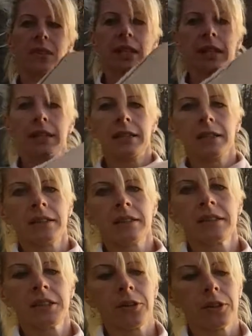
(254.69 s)
And,
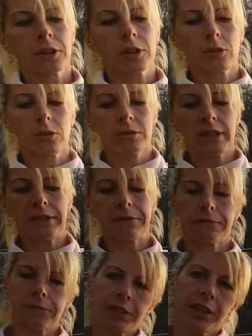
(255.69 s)
you know, they're
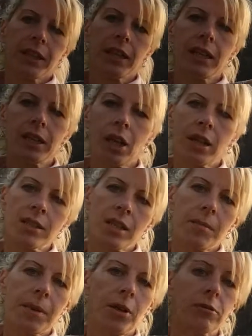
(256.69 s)
cruelty-free,
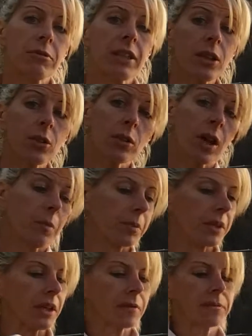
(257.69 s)
non-GMO. They're a really cool company.